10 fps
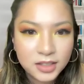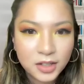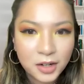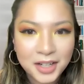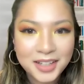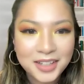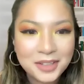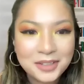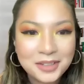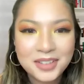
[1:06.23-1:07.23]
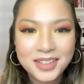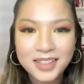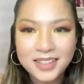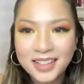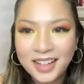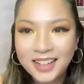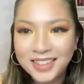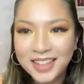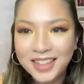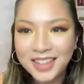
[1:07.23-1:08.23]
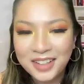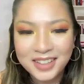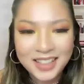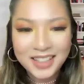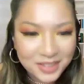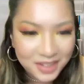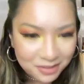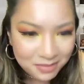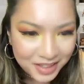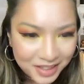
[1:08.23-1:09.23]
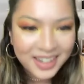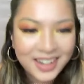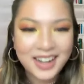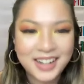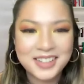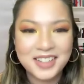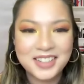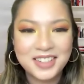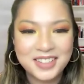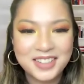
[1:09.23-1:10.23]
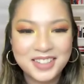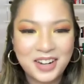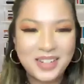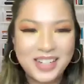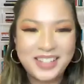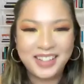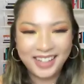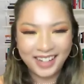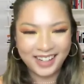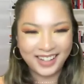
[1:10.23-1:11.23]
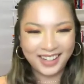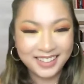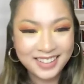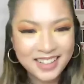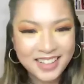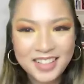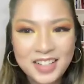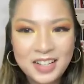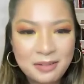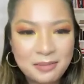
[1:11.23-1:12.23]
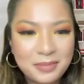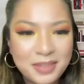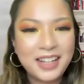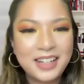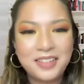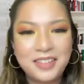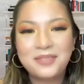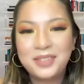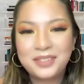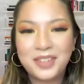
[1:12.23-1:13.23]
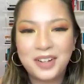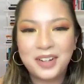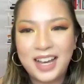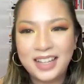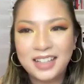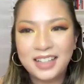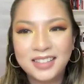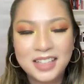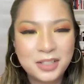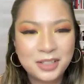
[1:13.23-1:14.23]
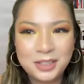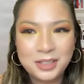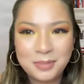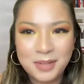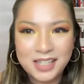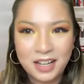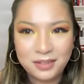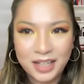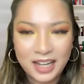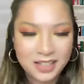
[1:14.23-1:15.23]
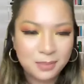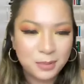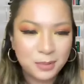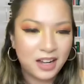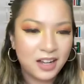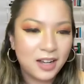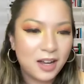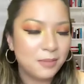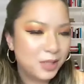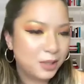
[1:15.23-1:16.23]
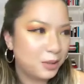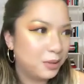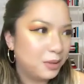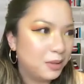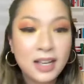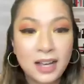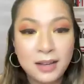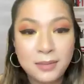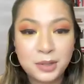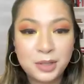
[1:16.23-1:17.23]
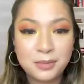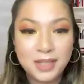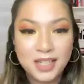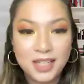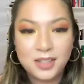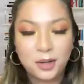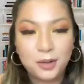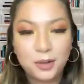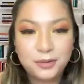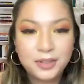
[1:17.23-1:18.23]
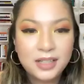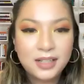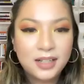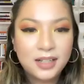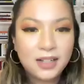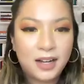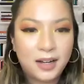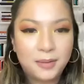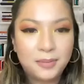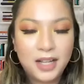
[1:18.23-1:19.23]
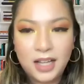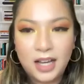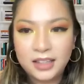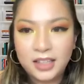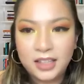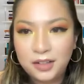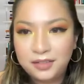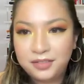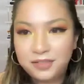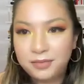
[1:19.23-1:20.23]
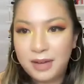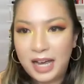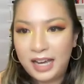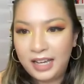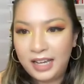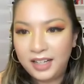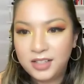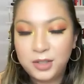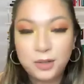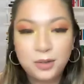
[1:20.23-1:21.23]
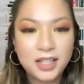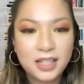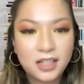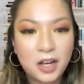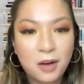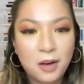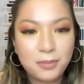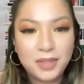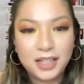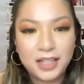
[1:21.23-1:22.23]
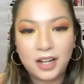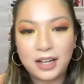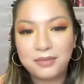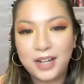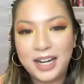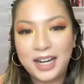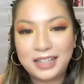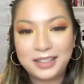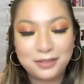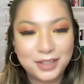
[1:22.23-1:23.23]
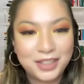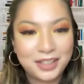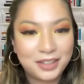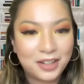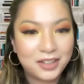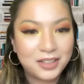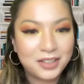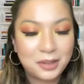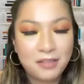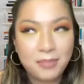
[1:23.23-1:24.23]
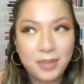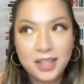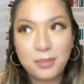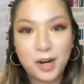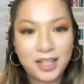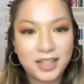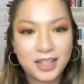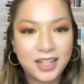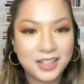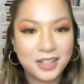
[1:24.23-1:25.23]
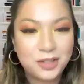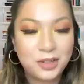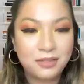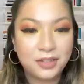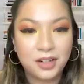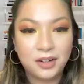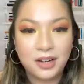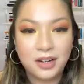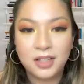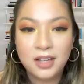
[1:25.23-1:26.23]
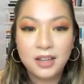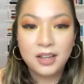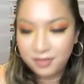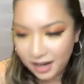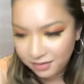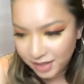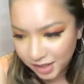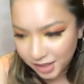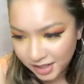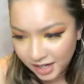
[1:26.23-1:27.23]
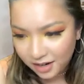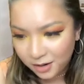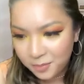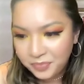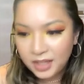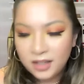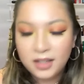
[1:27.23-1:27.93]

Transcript: Sorry, Nylon, can you give me access to share my screen? But anyway, before that, I'll introduce myself, I guess, Muna. So I'm social media Soph. A lot of my students come from TikTok. I'm very active on TikTok. So I've been in the marketing industry for around 5 years now.